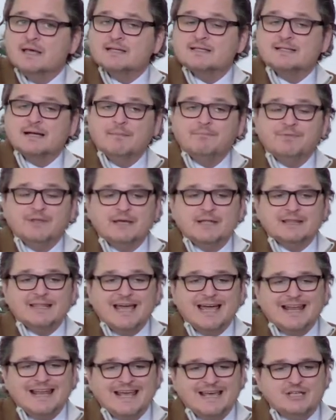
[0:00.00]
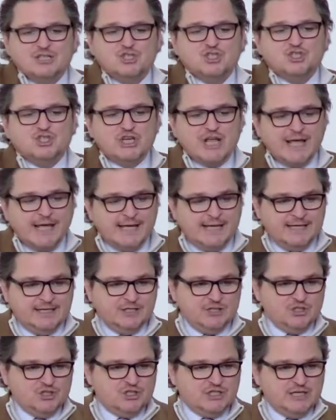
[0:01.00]
Something that has
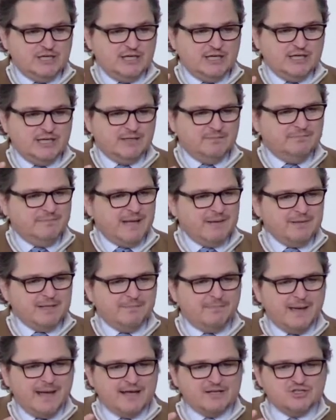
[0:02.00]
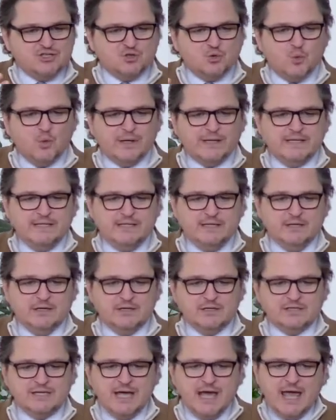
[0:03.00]
changed in maybe the past 20
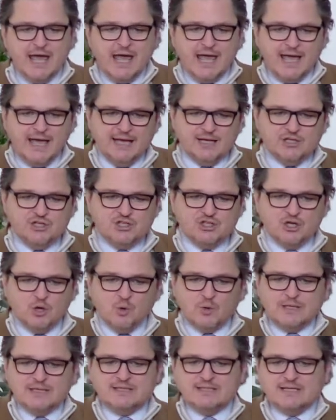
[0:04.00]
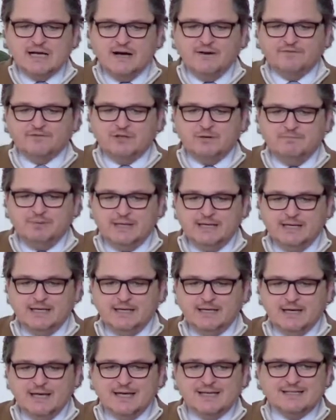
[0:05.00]
years and shown itself to
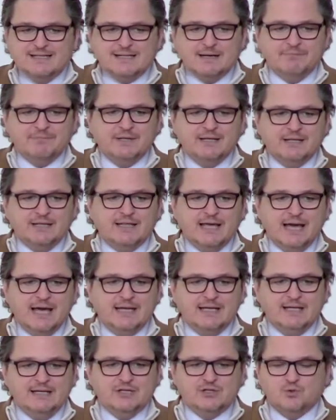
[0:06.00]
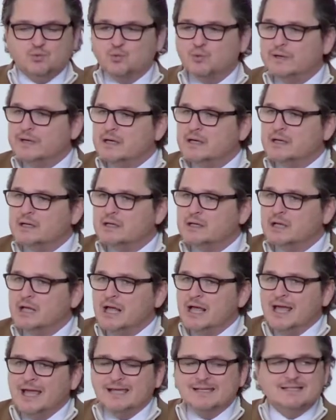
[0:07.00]
be something that is real
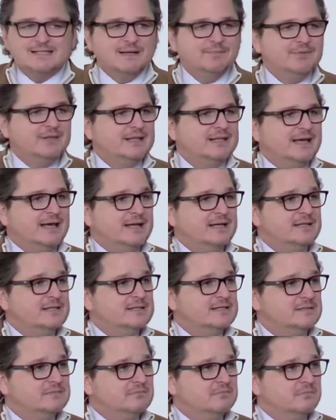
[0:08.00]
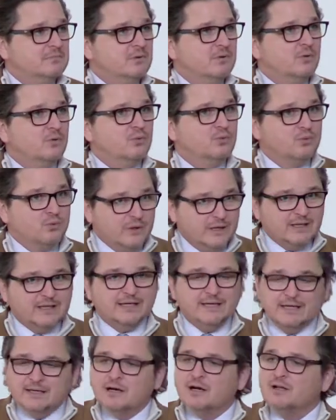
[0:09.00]
and something that is
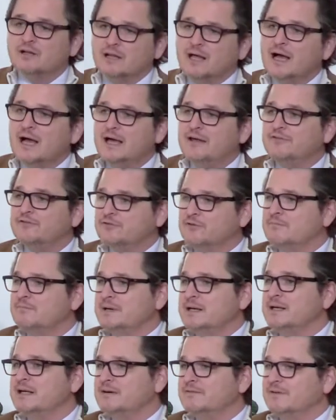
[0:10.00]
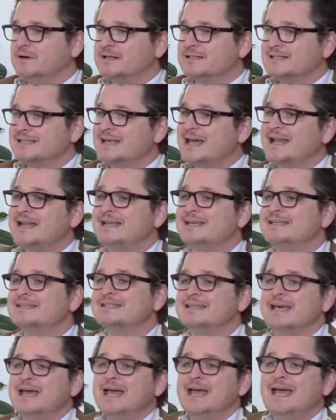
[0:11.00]
really in our lives for many of us, and that
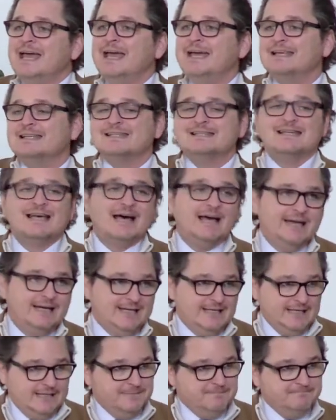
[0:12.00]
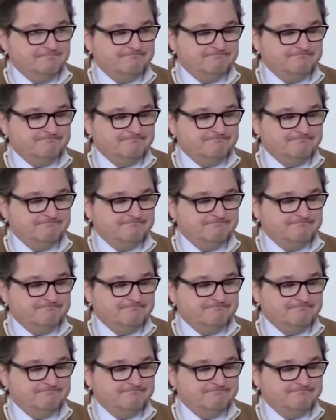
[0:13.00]
is anxiety.